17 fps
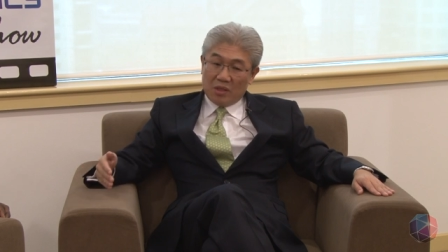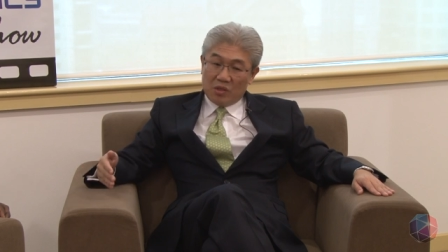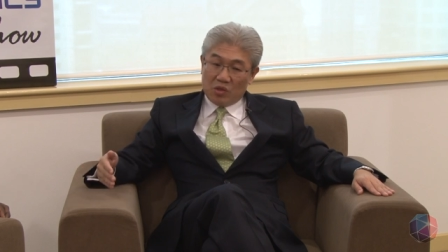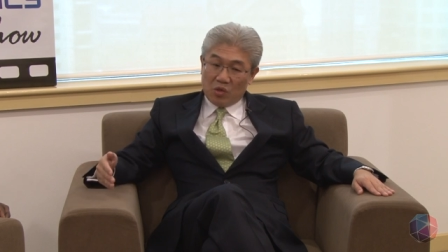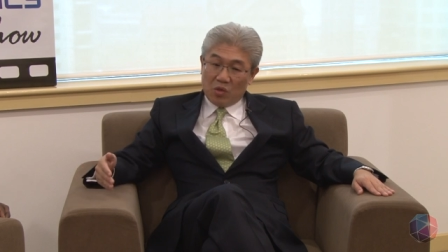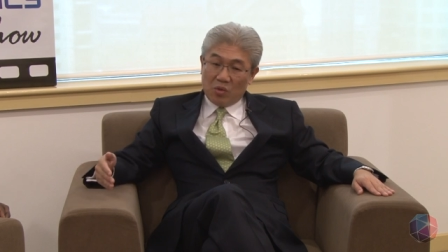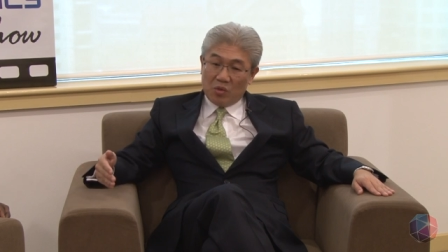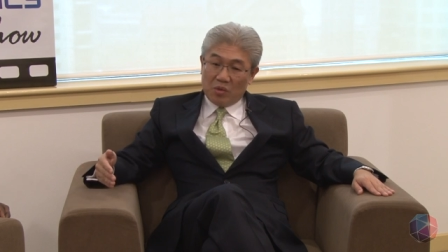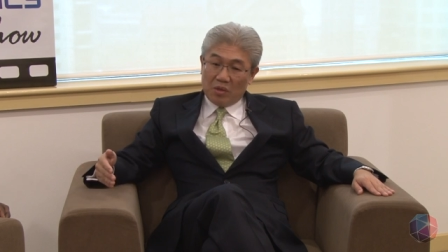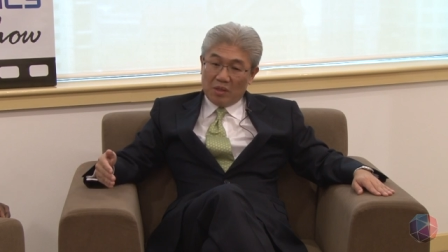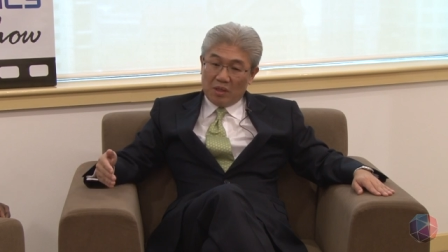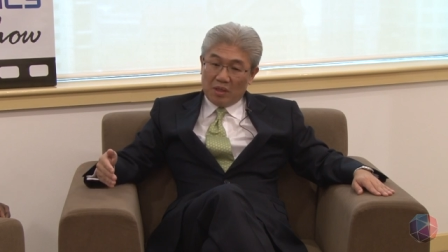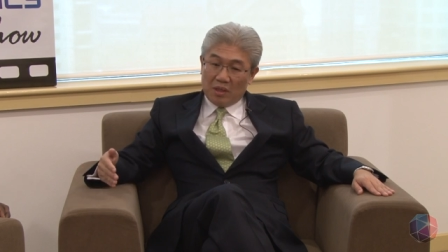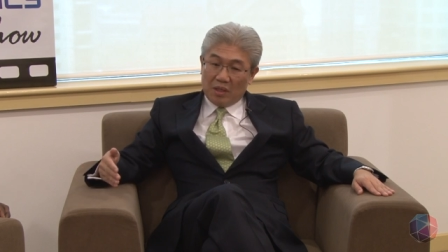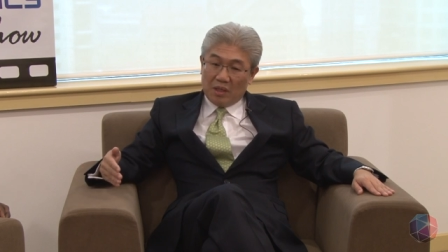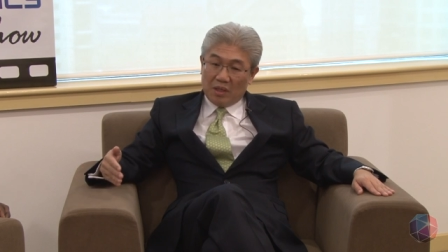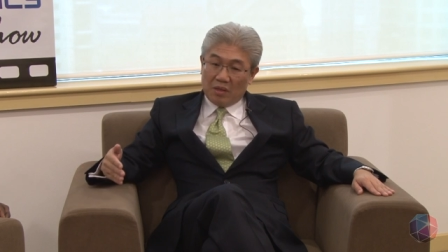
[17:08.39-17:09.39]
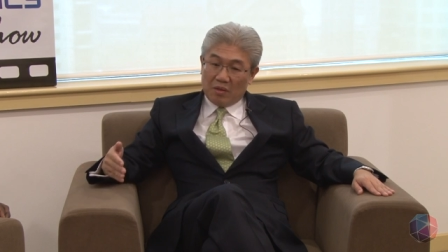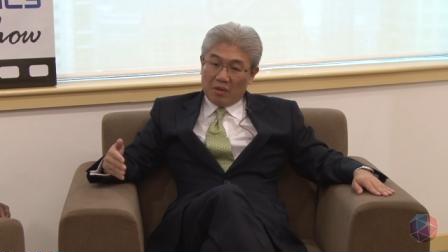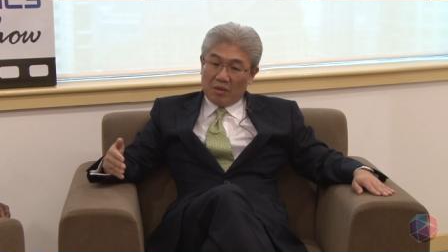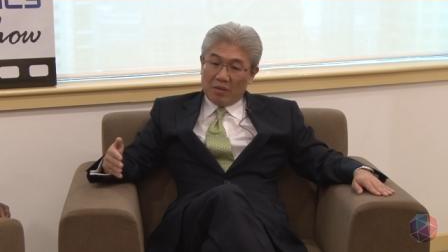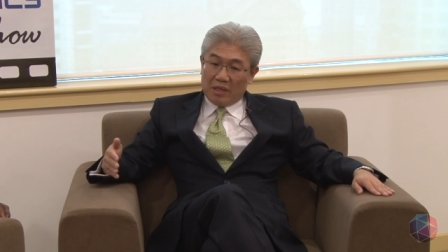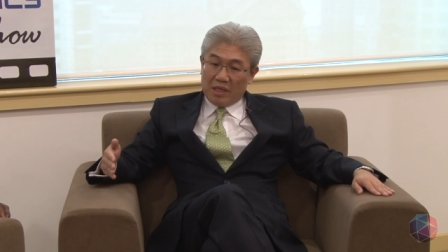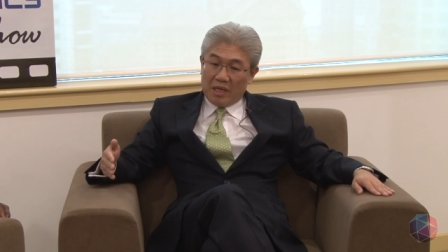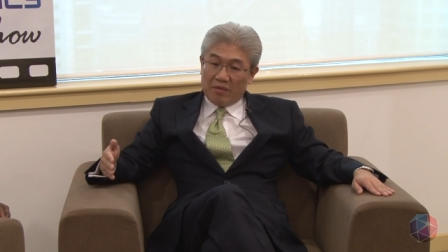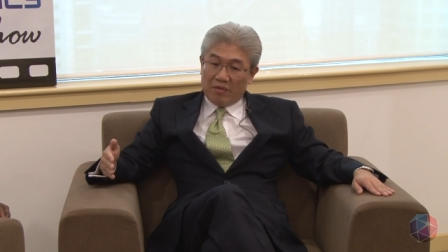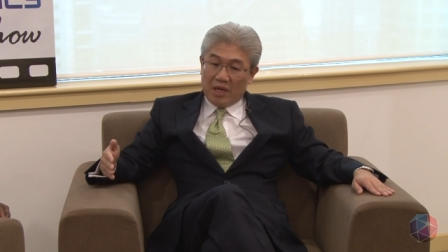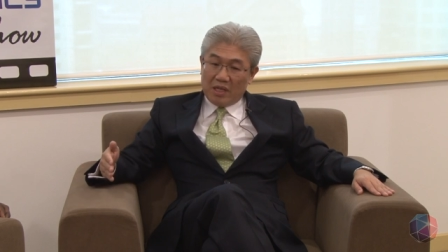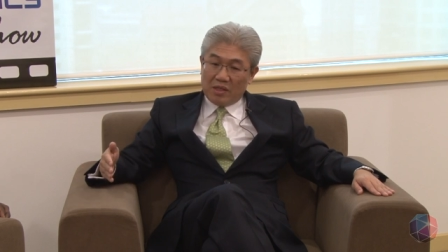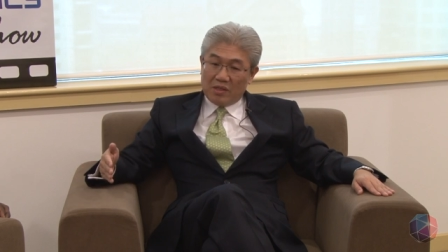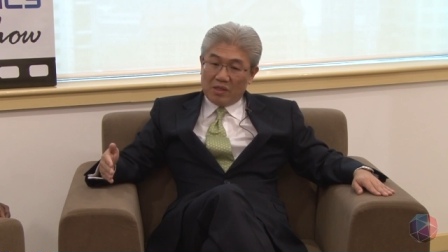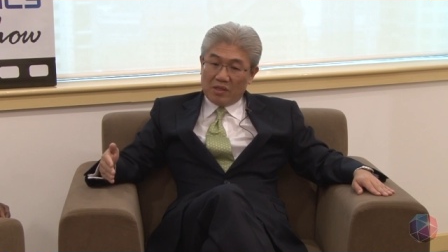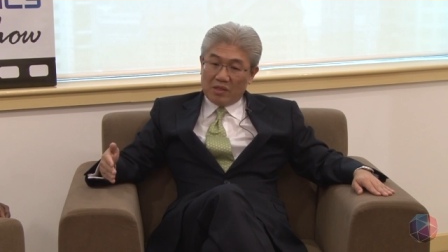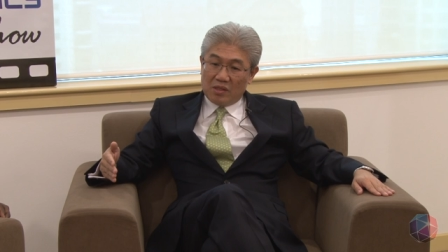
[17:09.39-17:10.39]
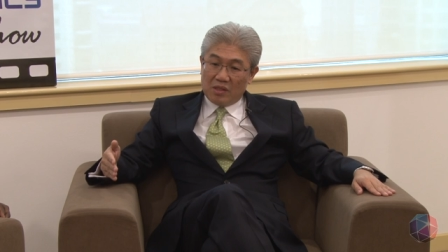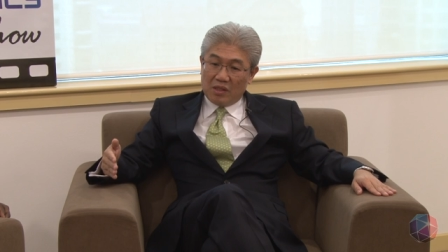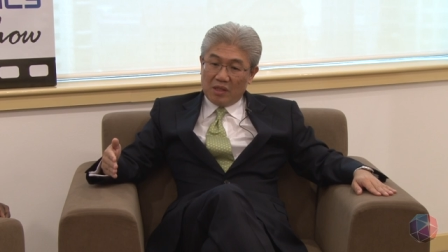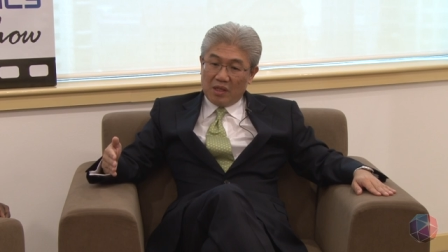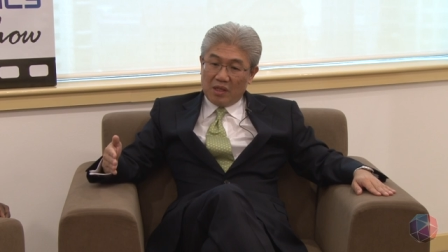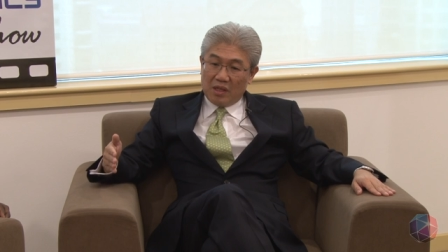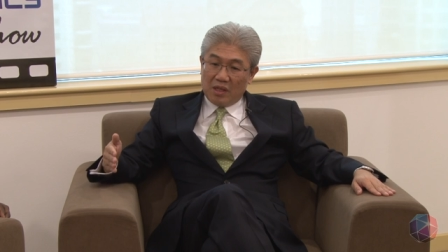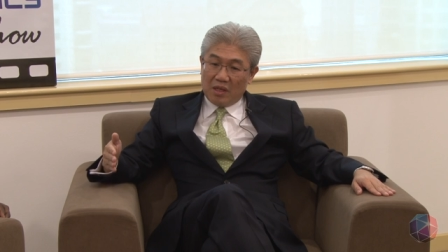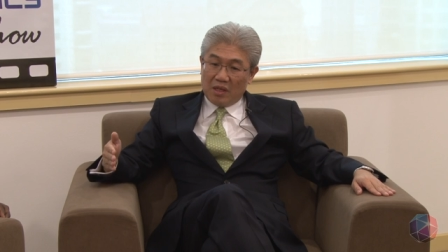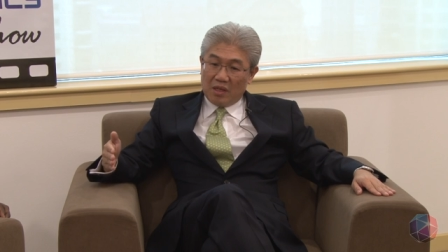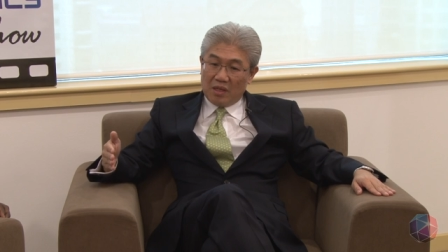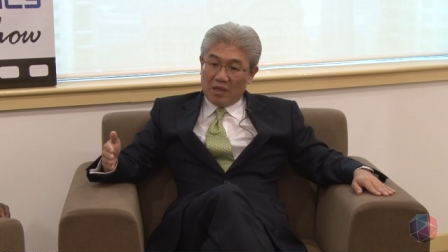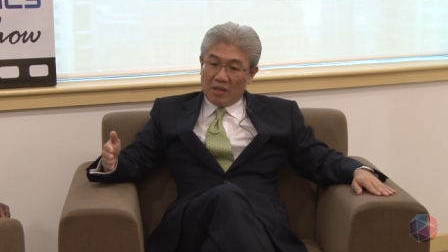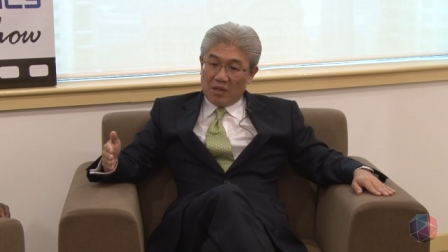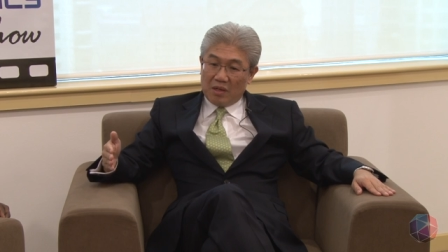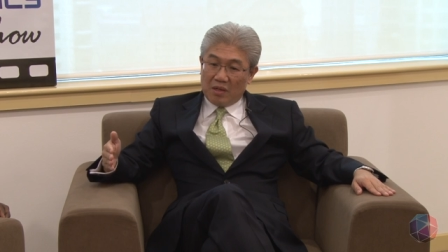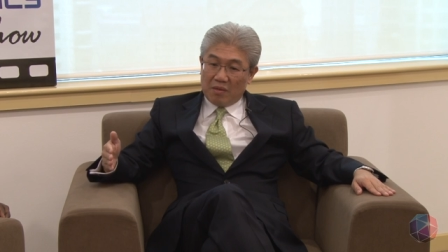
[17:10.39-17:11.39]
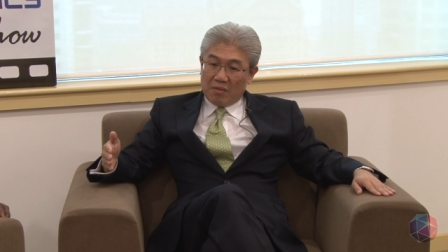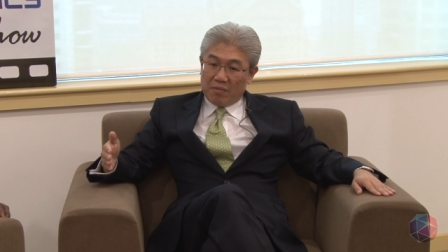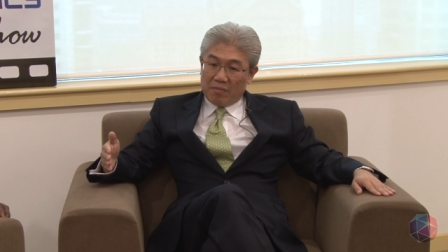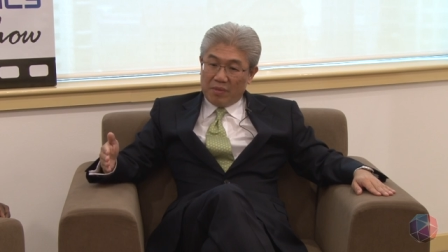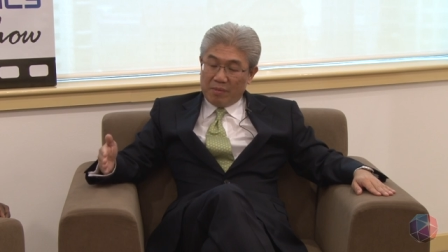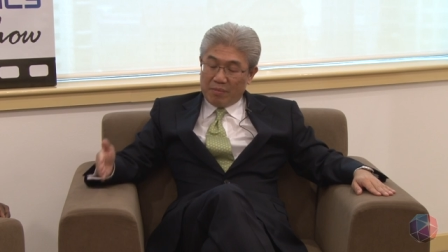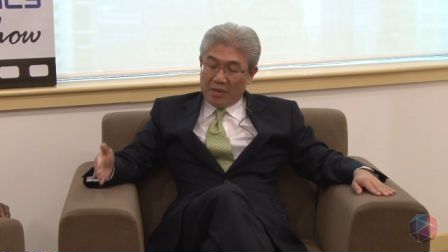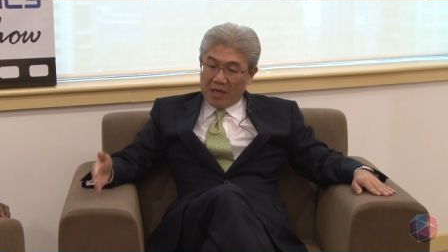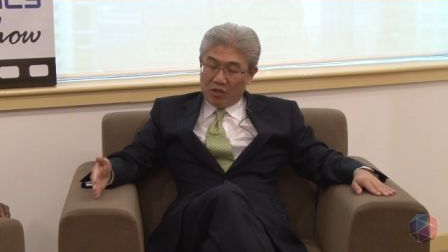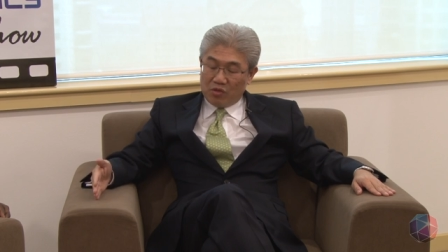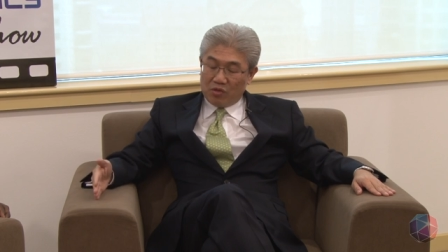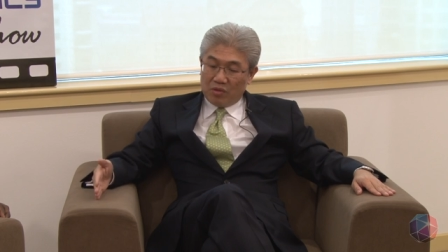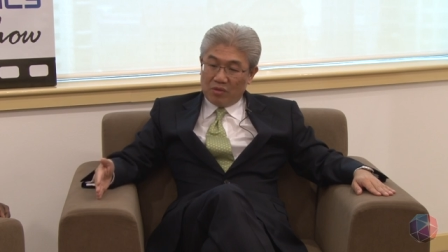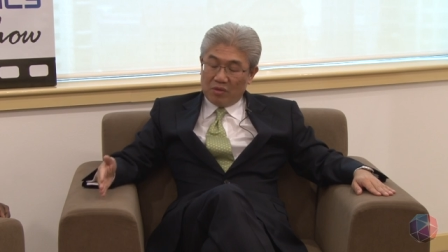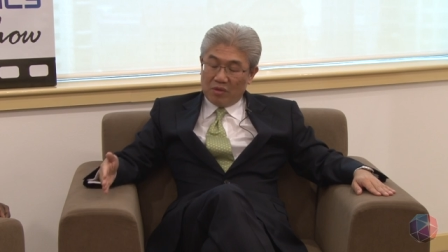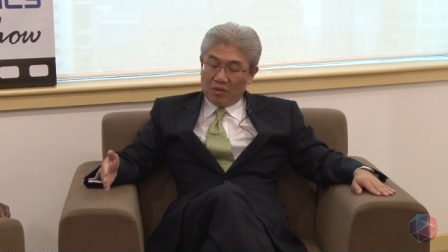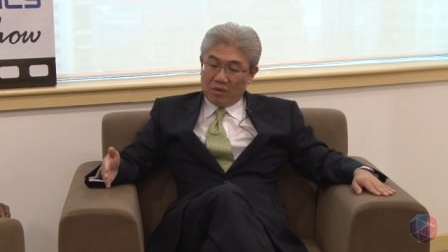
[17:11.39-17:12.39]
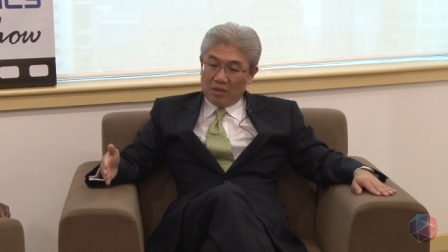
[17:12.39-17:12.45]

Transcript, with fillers: So, you know, the, the advice is be patient,